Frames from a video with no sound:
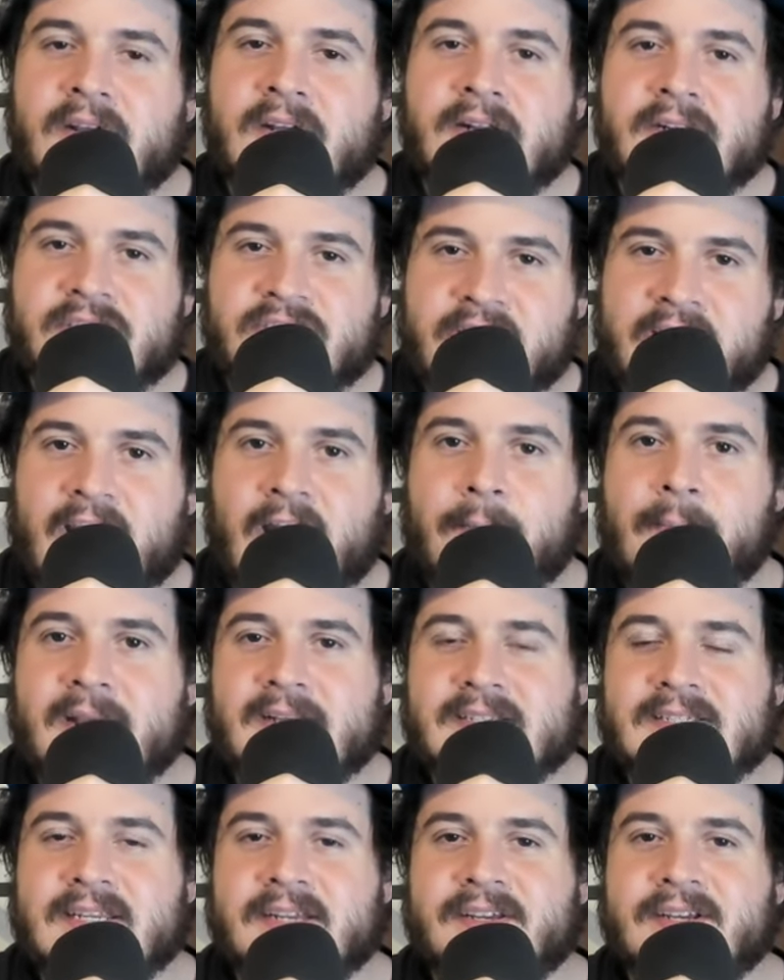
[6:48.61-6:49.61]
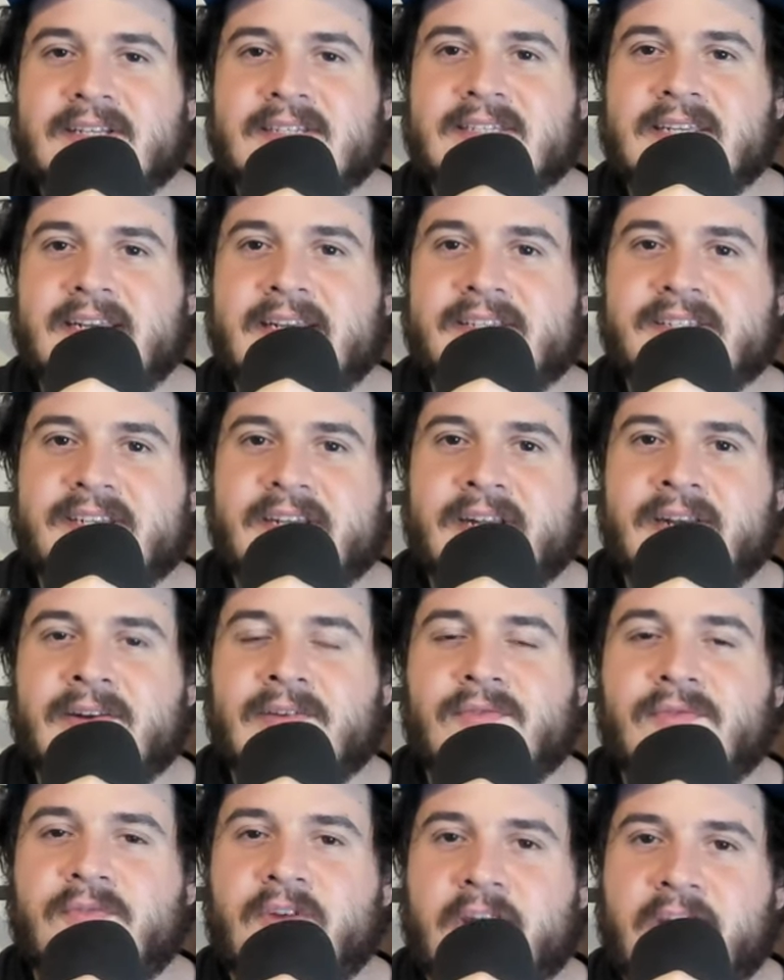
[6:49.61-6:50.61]
check out my silly season
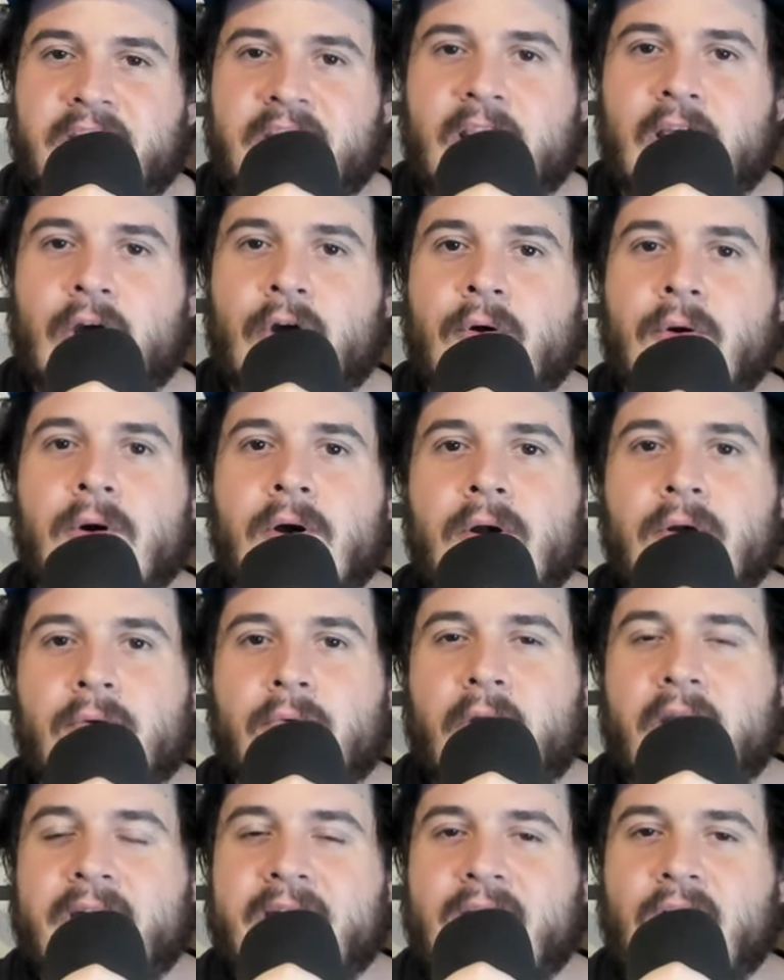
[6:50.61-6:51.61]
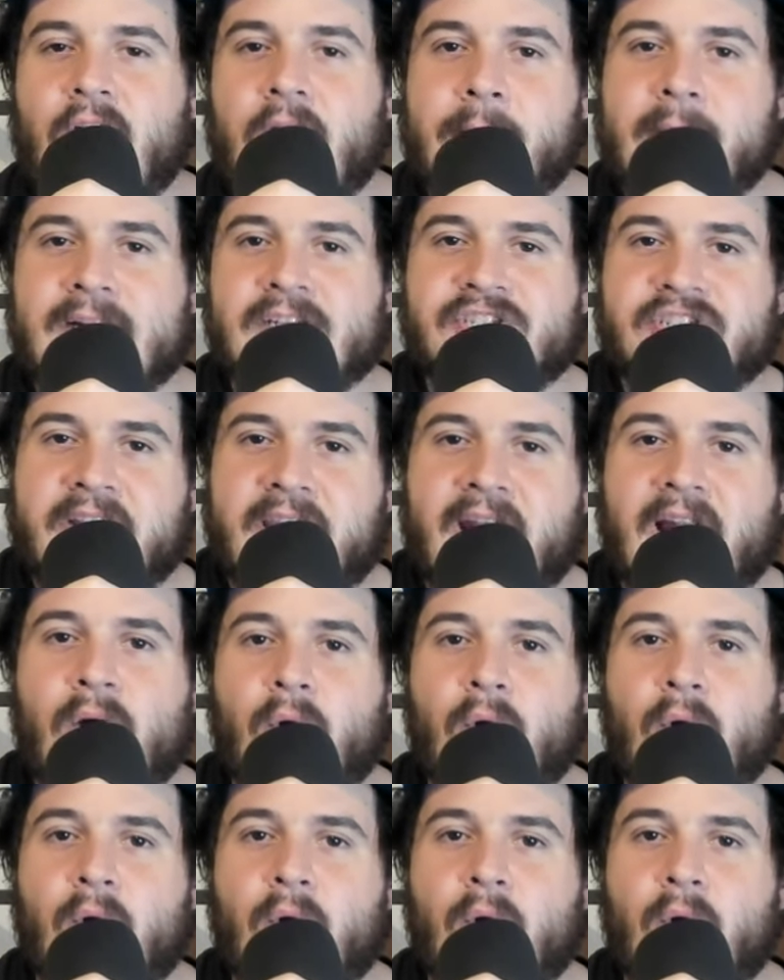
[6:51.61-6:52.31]
video right here on my channel,